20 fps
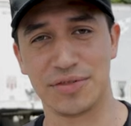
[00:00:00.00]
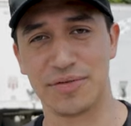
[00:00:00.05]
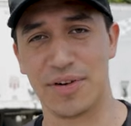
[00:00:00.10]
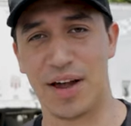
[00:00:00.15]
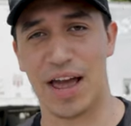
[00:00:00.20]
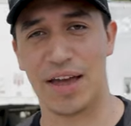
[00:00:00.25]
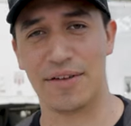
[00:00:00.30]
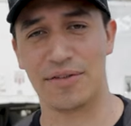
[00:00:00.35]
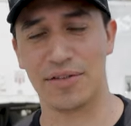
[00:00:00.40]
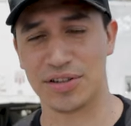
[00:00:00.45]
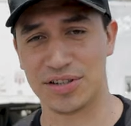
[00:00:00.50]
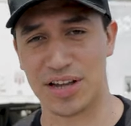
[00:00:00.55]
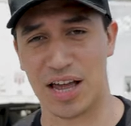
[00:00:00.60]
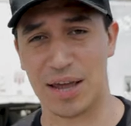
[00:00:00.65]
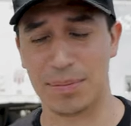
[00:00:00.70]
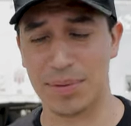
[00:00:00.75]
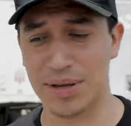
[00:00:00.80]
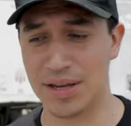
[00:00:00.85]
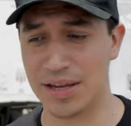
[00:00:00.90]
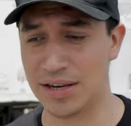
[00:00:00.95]
survive for the
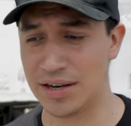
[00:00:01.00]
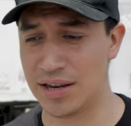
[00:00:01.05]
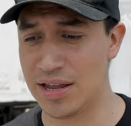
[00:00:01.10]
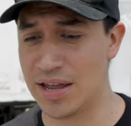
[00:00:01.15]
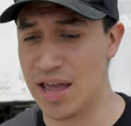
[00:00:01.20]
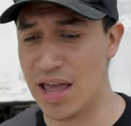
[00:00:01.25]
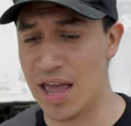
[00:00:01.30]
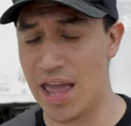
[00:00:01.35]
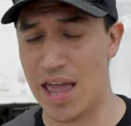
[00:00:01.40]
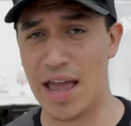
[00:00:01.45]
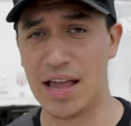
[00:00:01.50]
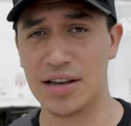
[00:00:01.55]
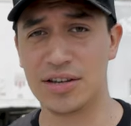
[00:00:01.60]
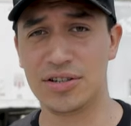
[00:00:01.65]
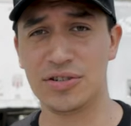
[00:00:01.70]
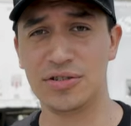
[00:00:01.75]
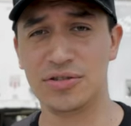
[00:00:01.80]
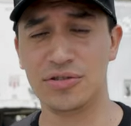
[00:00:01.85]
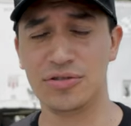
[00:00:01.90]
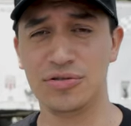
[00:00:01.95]
time being and
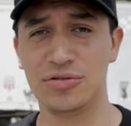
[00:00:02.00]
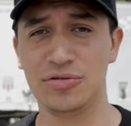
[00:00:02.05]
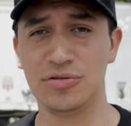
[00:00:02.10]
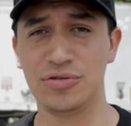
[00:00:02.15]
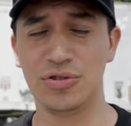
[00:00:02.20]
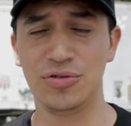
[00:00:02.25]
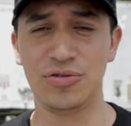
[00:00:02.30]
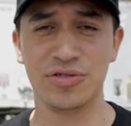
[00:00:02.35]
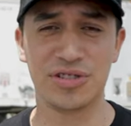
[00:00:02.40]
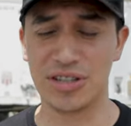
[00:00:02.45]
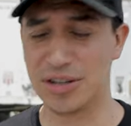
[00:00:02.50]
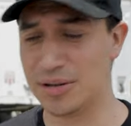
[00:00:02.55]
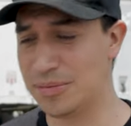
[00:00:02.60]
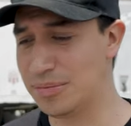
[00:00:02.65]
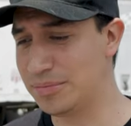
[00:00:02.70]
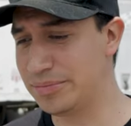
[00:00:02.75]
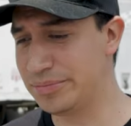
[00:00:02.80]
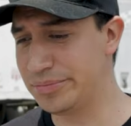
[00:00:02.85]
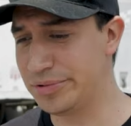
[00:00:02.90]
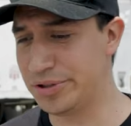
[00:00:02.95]
to do
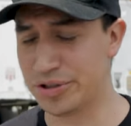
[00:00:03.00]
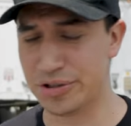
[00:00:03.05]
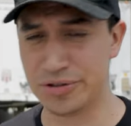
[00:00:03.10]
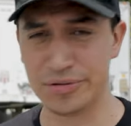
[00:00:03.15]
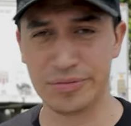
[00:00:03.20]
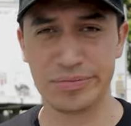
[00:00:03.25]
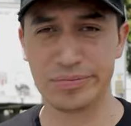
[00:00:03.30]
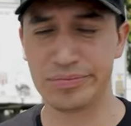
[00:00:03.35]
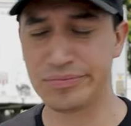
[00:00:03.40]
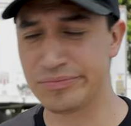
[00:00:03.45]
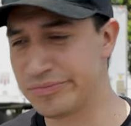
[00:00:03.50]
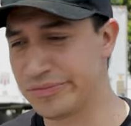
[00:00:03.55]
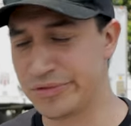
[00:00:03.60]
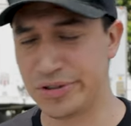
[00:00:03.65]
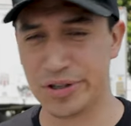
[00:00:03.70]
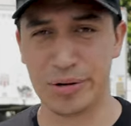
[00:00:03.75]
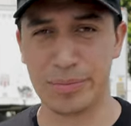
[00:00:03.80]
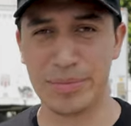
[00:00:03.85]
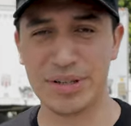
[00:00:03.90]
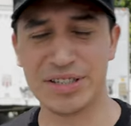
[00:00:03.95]
some, you know,
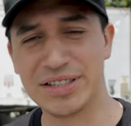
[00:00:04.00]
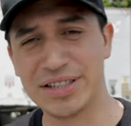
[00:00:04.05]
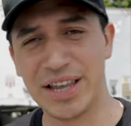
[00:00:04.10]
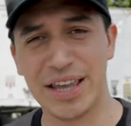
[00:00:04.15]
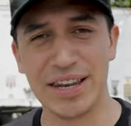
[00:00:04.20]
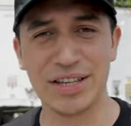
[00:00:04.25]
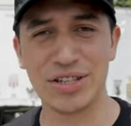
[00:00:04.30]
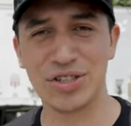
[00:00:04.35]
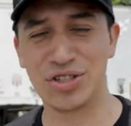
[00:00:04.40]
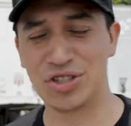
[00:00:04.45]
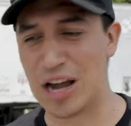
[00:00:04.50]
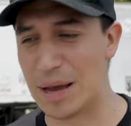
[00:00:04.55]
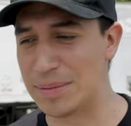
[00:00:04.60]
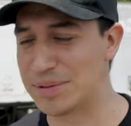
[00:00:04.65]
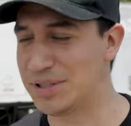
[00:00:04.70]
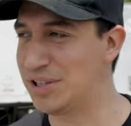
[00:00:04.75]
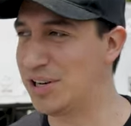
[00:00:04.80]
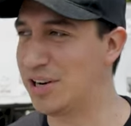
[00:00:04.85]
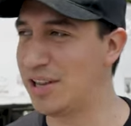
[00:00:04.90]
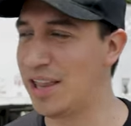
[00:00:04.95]
miscellaneous
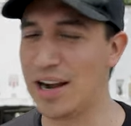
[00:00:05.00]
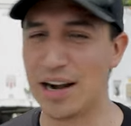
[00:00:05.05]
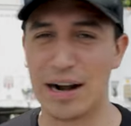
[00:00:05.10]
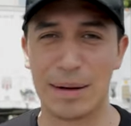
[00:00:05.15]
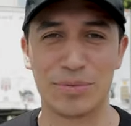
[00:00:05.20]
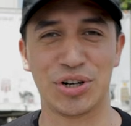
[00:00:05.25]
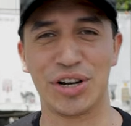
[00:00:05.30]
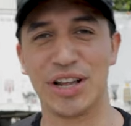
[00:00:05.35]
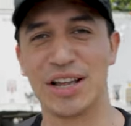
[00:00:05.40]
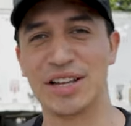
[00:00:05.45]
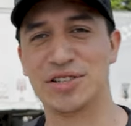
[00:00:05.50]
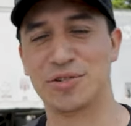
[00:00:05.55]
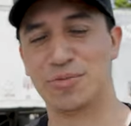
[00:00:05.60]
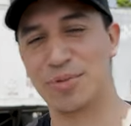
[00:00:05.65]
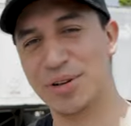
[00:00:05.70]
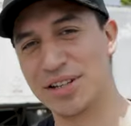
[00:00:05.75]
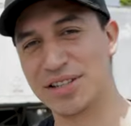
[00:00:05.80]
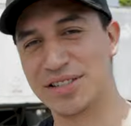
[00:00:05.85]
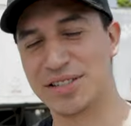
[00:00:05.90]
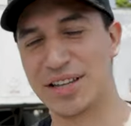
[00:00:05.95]
jobs here and there. I'm trying to get into
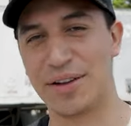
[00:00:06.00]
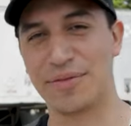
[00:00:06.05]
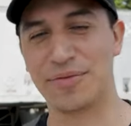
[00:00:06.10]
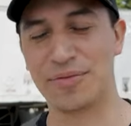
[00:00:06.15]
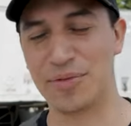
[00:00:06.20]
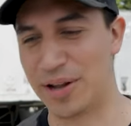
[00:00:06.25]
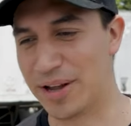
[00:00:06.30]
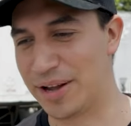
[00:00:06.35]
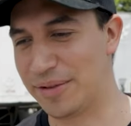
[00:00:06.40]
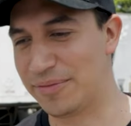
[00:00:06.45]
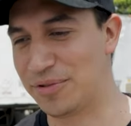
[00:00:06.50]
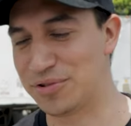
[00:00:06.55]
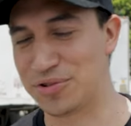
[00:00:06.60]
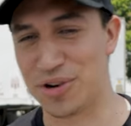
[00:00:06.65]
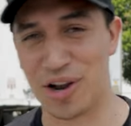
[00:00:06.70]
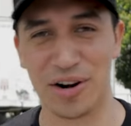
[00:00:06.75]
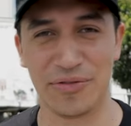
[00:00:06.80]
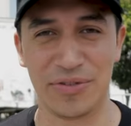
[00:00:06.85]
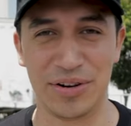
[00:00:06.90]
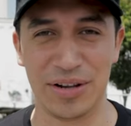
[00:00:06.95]
real estate,
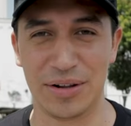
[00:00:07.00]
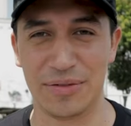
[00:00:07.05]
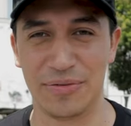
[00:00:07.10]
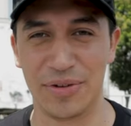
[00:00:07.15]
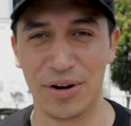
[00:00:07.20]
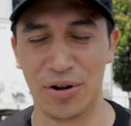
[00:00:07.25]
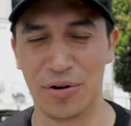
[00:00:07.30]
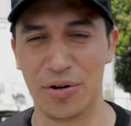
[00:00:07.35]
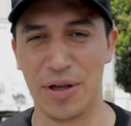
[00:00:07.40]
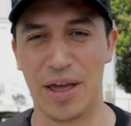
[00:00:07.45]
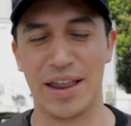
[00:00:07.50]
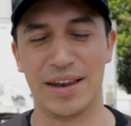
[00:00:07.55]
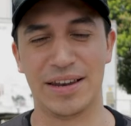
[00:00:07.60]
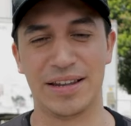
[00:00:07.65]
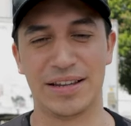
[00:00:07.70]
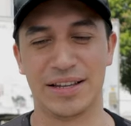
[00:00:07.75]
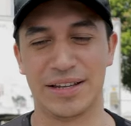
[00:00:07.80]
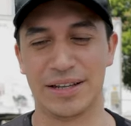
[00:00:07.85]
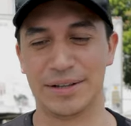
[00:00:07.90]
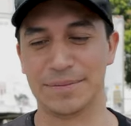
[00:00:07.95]
photography, and video and
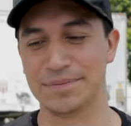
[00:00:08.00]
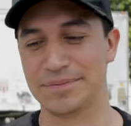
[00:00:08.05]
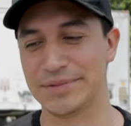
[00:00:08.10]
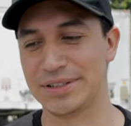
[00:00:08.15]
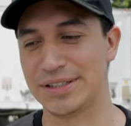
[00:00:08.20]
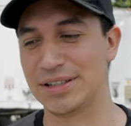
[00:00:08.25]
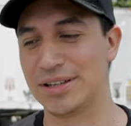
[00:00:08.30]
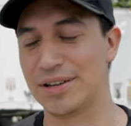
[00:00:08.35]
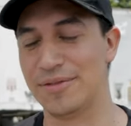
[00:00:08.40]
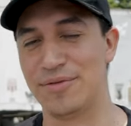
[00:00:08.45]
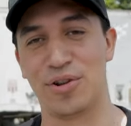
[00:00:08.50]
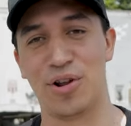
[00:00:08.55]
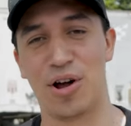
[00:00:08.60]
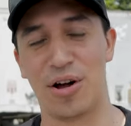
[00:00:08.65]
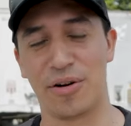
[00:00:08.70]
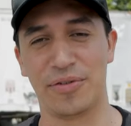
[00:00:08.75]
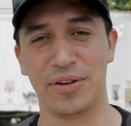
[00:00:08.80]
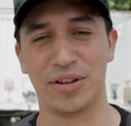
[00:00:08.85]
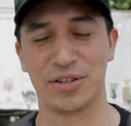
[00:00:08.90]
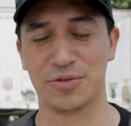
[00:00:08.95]

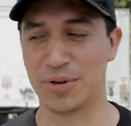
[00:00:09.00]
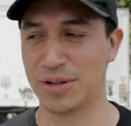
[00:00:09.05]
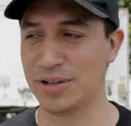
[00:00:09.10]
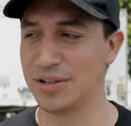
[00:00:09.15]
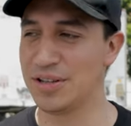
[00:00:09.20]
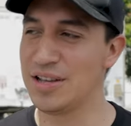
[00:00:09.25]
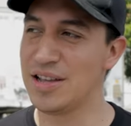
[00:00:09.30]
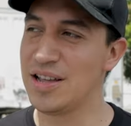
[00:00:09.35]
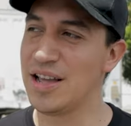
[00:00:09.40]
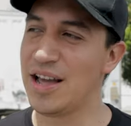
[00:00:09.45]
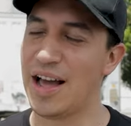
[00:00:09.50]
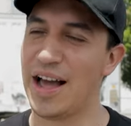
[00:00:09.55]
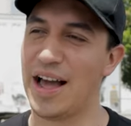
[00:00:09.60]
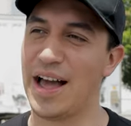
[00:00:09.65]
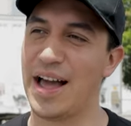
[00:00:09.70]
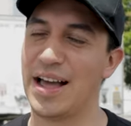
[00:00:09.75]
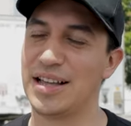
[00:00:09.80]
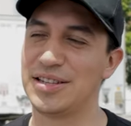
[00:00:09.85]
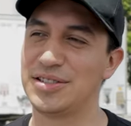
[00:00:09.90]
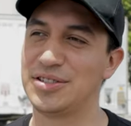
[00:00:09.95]
videography as well.
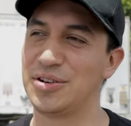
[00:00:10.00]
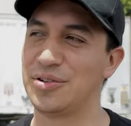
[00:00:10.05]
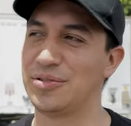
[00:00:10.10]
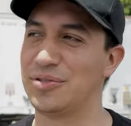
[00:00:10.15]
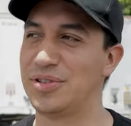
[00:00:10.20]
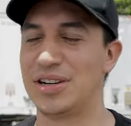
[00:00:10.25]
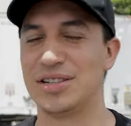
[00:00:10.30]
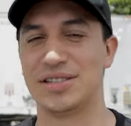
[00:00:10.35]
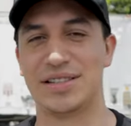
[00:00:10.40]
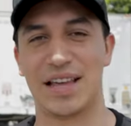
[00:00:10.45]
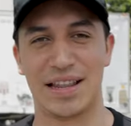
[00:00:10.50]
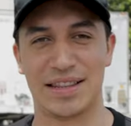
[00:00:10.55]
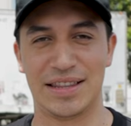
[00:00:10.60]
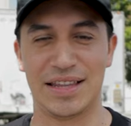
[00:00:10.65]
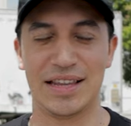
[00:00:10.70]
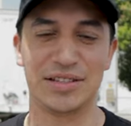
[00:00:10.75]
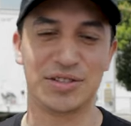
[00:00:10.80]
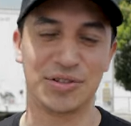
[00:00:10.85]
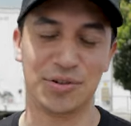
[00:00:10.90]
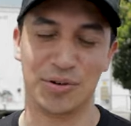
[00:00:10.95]
So there's that
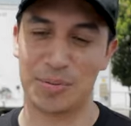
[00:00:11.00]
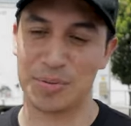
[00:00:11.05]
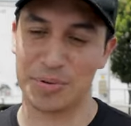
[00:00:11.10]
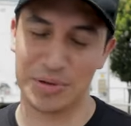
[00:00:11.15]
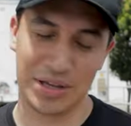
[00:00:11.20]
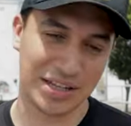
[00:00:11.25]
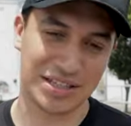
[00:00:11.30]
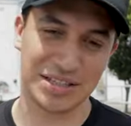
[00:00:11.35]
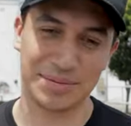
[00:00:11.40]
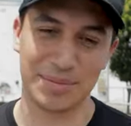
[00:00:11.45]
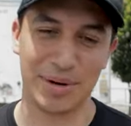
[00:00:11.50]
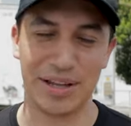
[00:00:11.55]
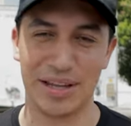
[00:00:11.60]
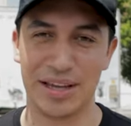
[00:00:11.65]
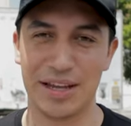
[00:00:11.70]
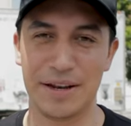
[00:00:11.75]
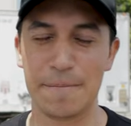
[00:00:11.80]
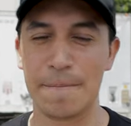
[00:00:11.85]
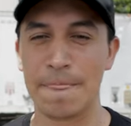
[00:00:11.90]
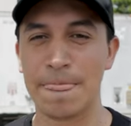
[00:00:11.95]
thing. So I'll get some
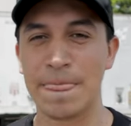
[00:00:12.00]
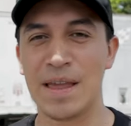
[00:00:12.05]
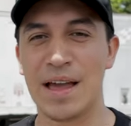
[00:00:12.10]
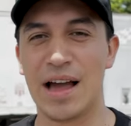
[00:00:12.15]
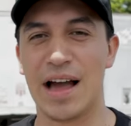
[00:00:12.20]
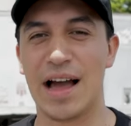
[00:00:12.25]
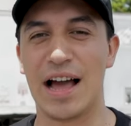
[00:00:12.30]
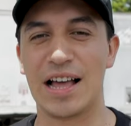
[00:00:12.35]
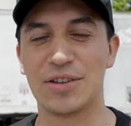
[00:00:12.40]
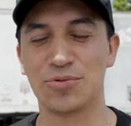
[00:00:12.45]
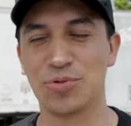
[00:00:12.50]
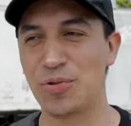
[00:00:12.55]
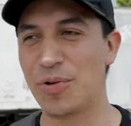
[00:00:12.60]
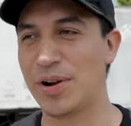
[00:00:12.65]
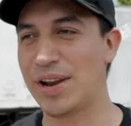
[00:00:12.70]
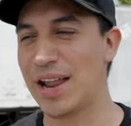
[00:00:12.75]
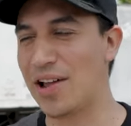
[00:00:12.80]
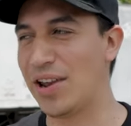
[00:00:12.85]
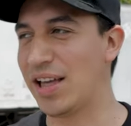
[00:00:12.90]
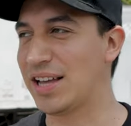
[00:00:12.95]
money in as well.
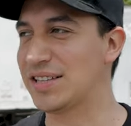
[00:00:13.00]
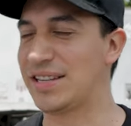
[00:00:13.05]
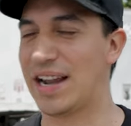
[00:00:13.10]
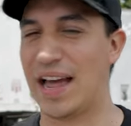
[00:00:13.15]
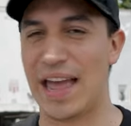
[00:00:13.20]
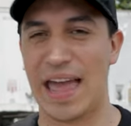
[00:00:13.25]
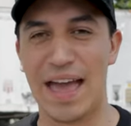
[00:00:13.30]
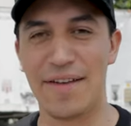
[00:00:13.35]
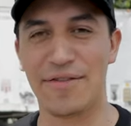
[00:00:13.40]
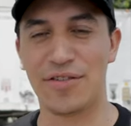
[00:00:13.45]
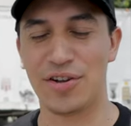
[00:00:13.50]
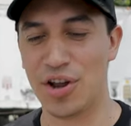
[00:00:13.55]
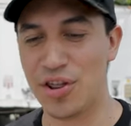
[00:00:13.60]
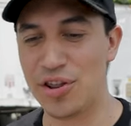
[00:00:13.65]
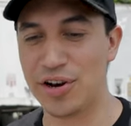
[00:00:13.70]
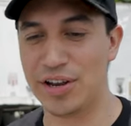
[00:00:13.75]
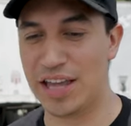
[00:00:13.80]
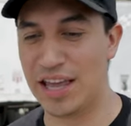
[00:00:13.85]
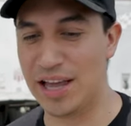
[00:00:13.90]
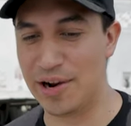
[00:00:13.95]
Right now, like I said, I have
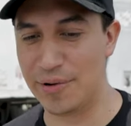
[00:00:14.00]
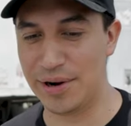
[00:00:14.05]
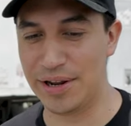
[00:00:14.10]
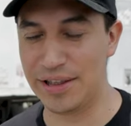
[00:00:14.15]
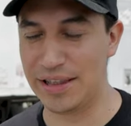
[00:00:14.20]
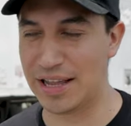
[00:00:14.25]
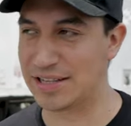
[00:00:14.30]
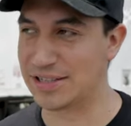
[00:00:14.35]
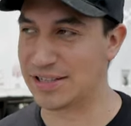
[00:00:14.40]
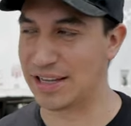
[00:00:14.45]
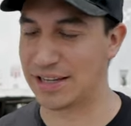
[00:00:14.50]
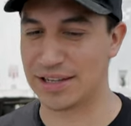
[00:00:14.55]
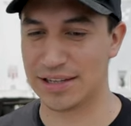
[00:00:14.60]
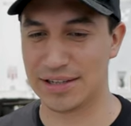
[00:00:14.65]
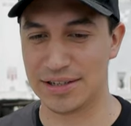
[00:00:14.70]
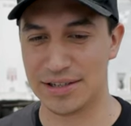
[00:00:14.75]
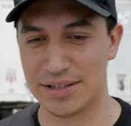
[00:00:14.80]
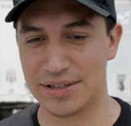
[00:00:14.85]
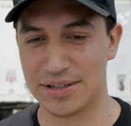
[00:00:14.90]
another gig already that's like